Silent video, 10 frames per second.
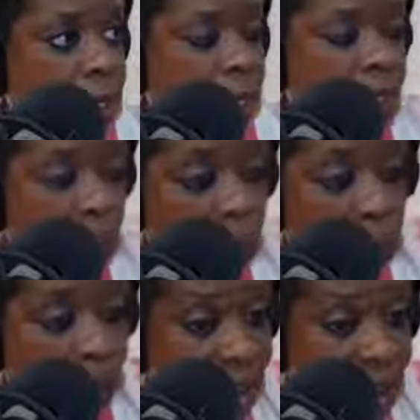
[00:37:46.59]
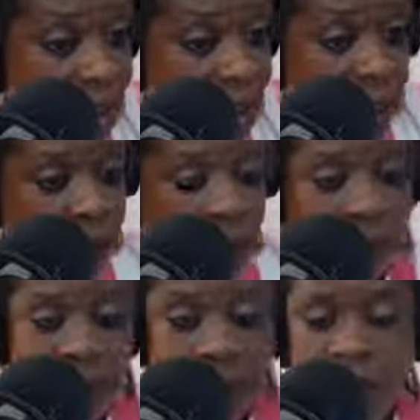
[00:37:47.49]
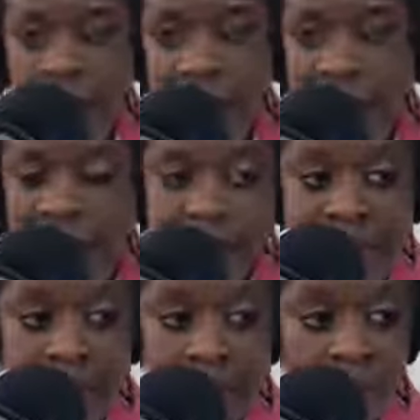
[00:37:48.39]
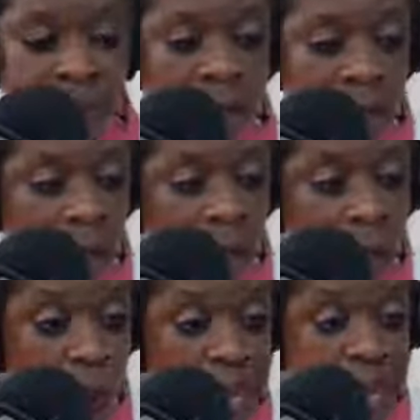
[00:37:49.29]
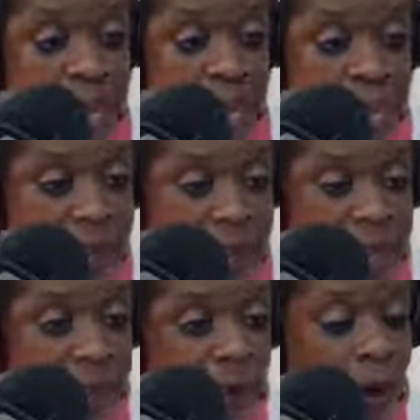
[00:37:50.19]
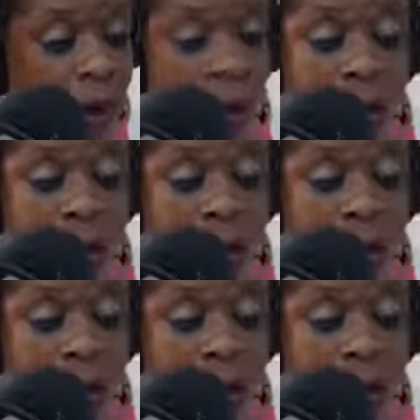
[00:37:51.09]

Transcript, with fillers: Not white people, not black people, but we, the people.